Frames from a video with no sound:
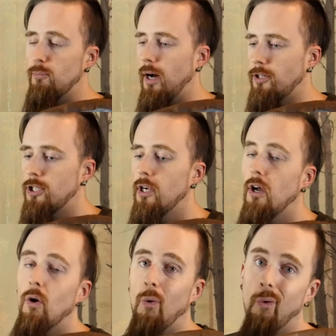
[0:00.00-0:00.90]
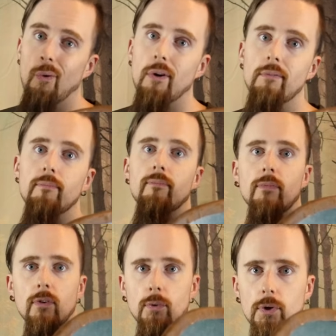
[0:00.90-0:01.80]
much, or
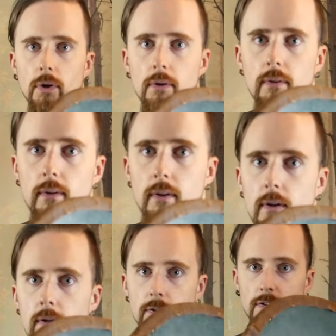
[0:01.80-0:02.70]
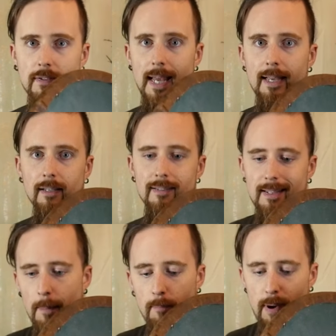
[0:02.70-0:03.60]
you could just take a
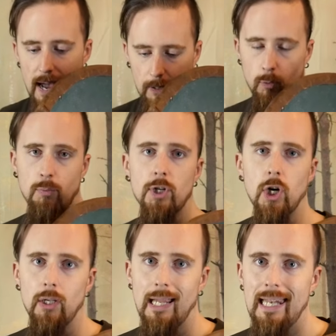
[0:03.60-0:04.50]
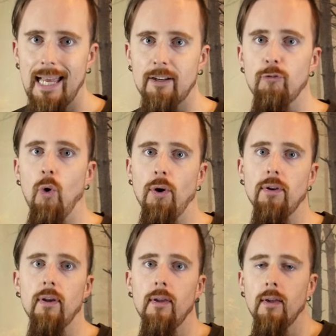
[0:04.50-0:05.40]
step back, what we call a leg void.